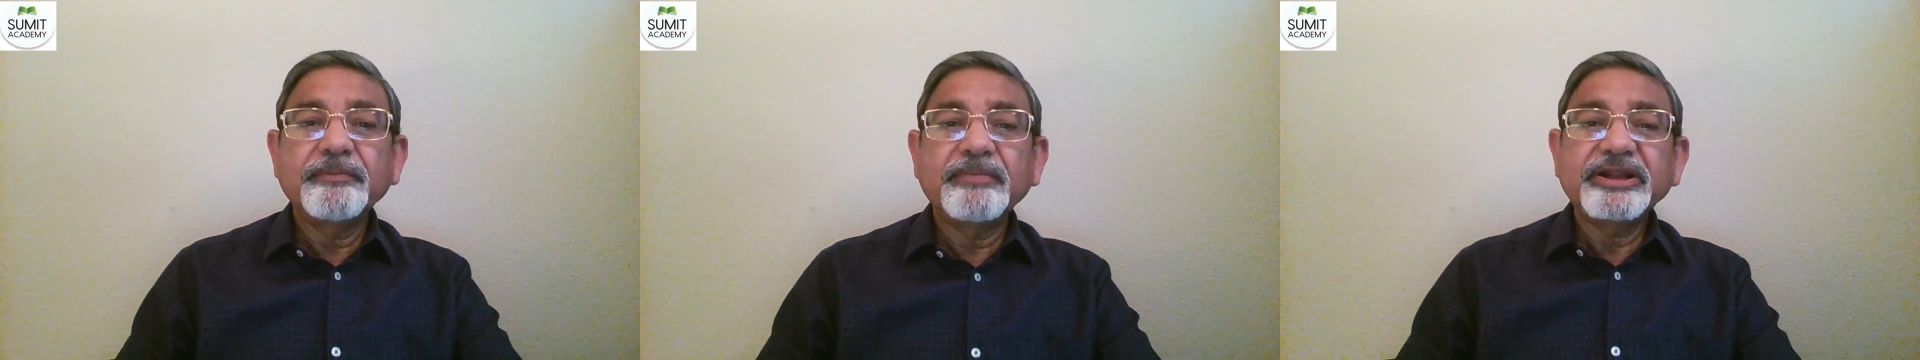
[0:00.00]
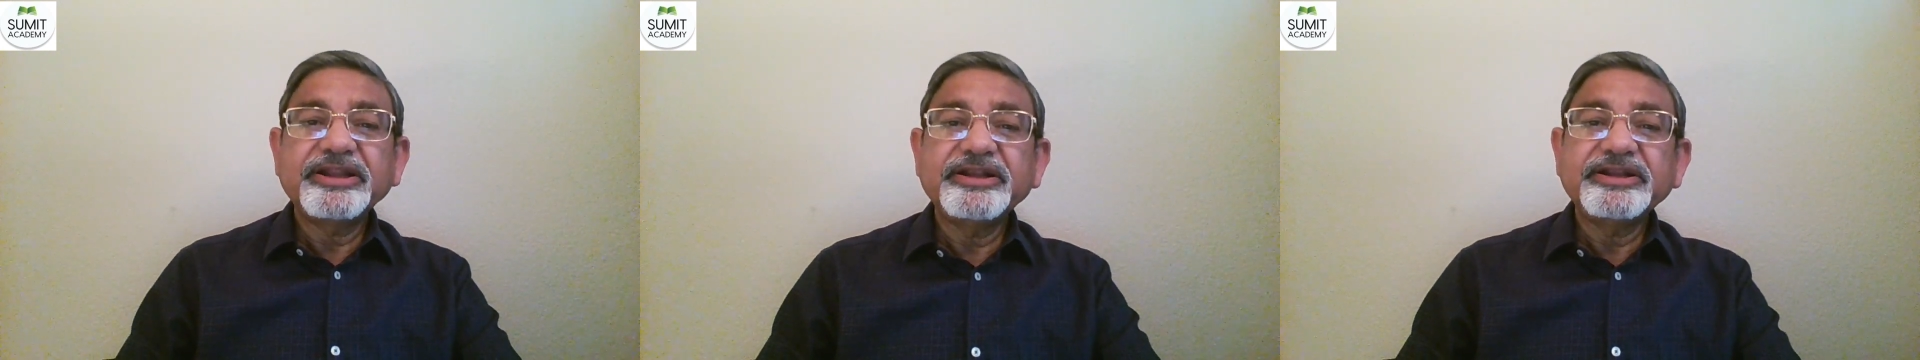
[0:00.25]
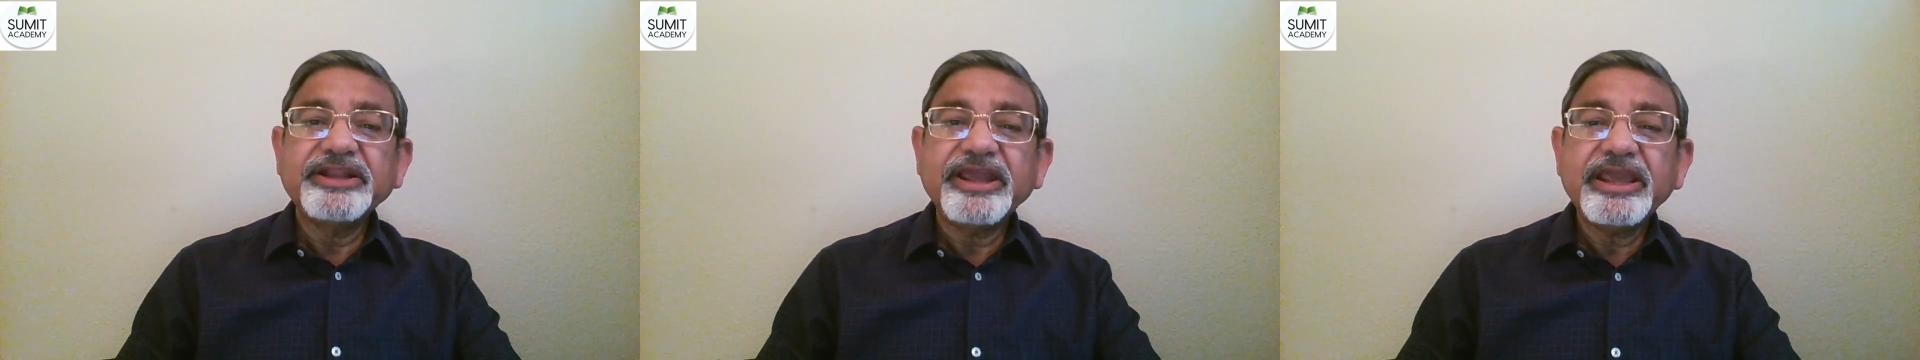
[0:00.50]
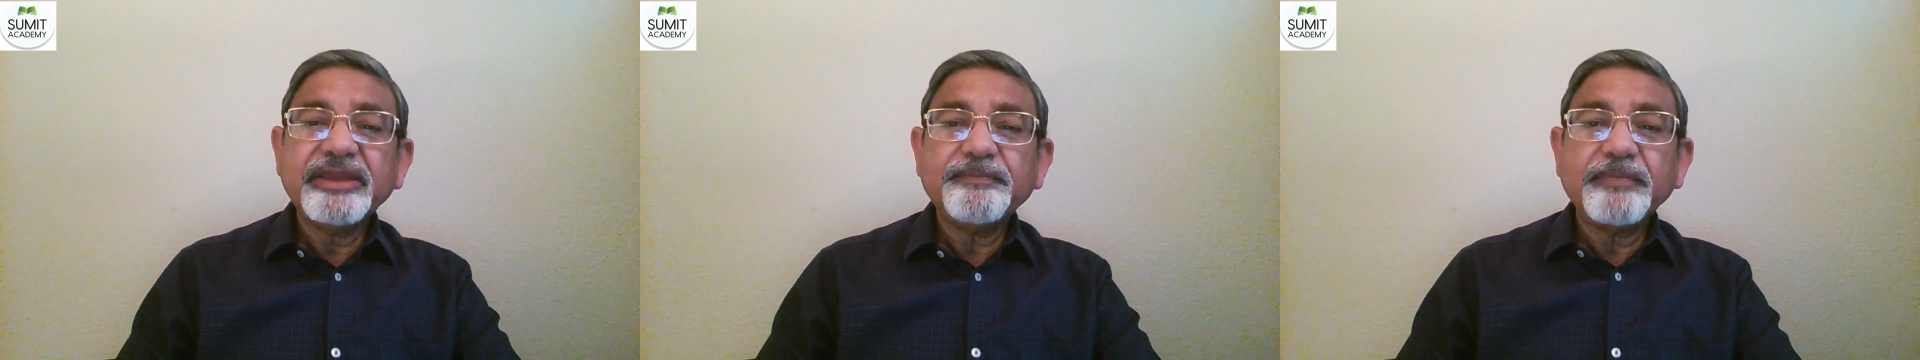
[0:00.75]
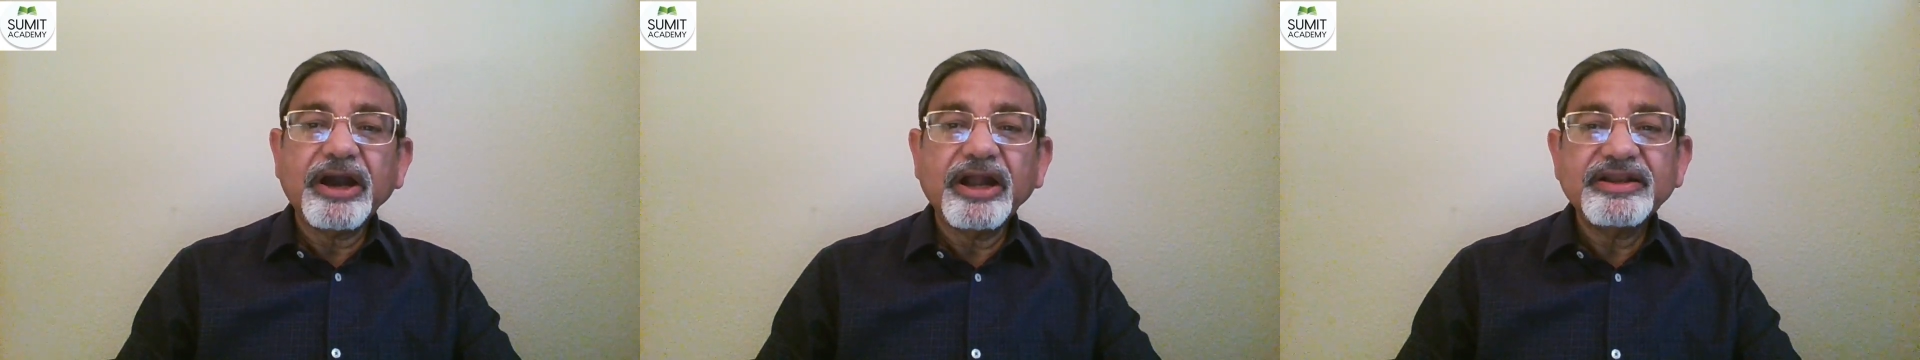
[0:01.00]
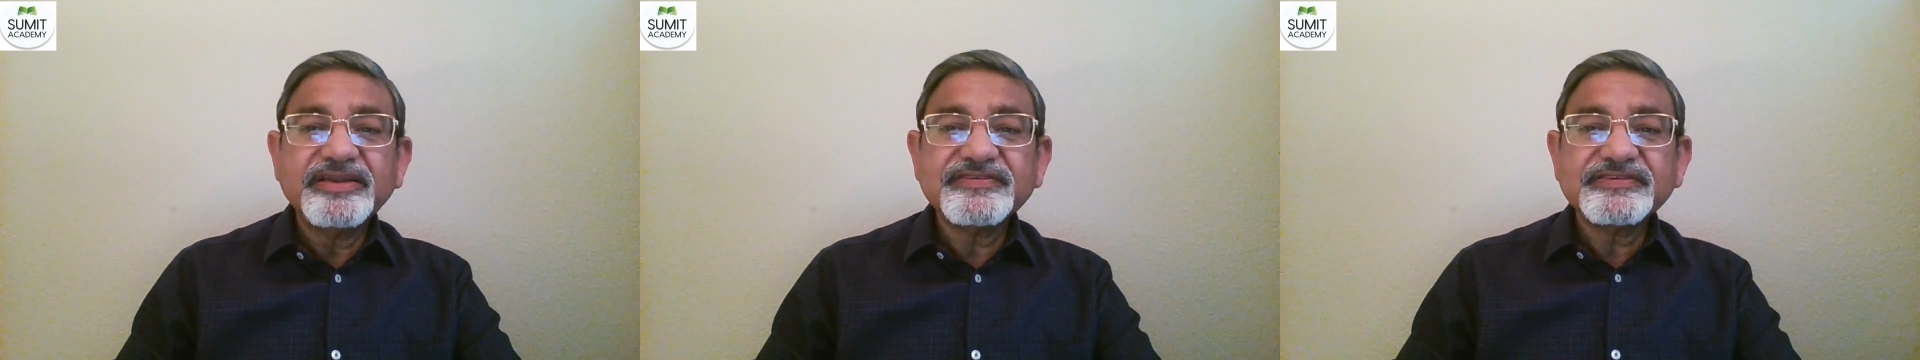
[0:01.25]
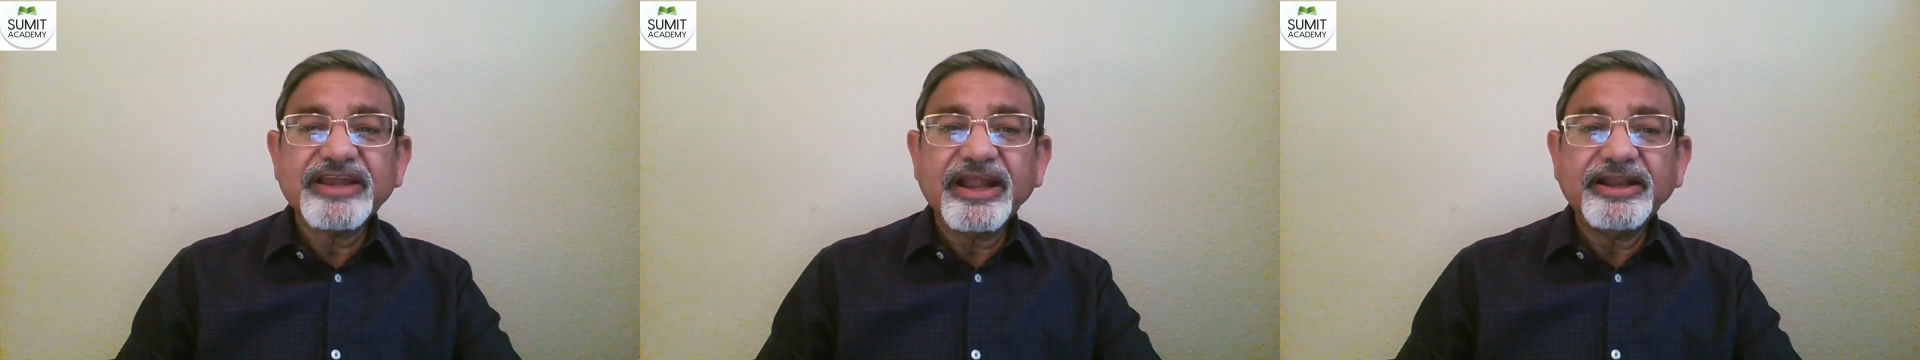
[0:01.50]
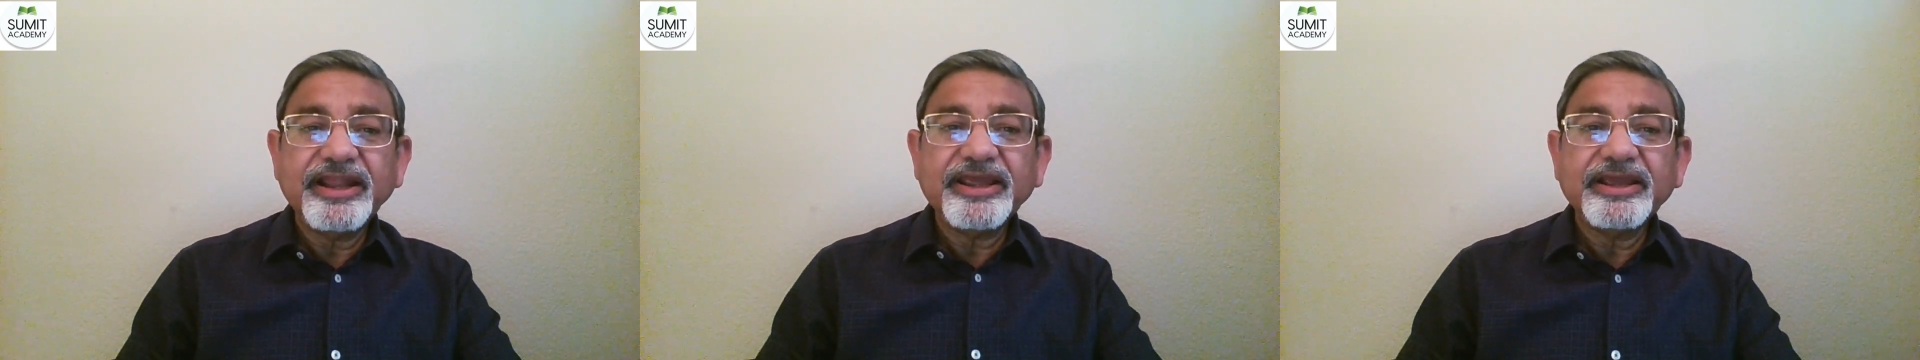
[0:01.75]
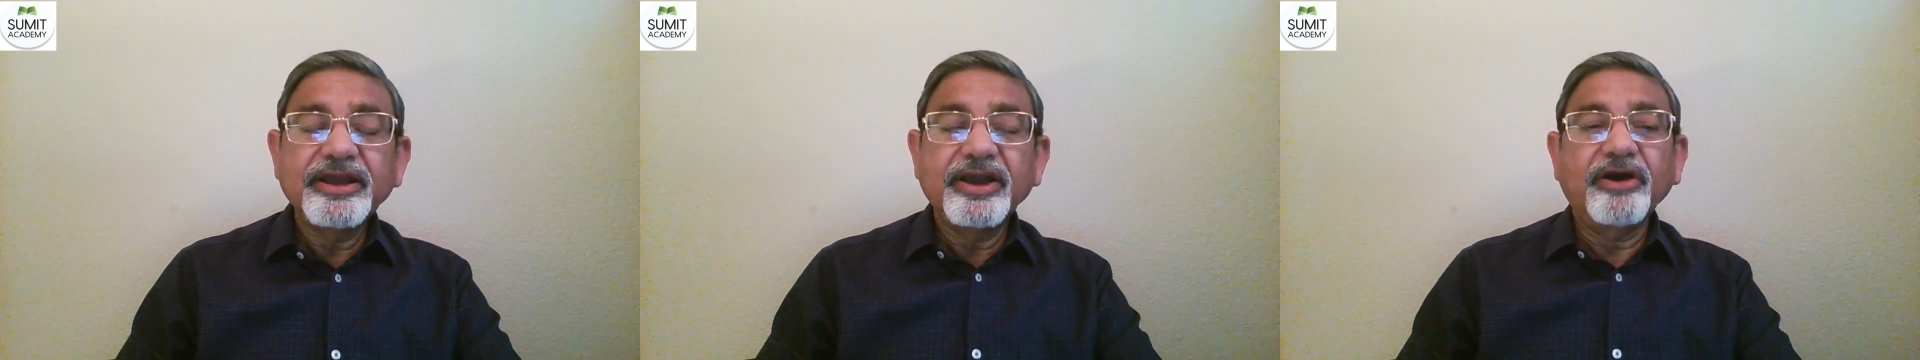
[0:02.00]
but in deep understanding